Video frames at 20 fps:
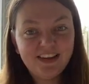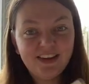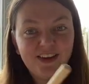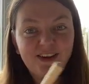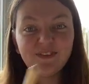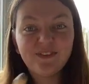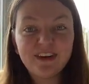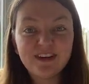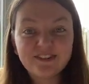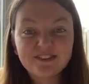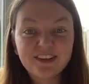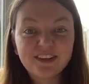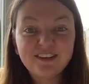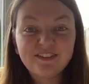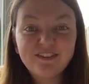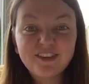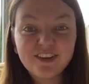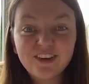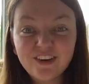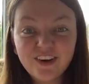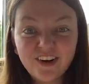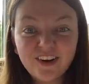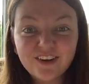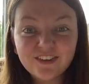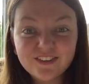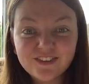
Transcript: Well done if you got all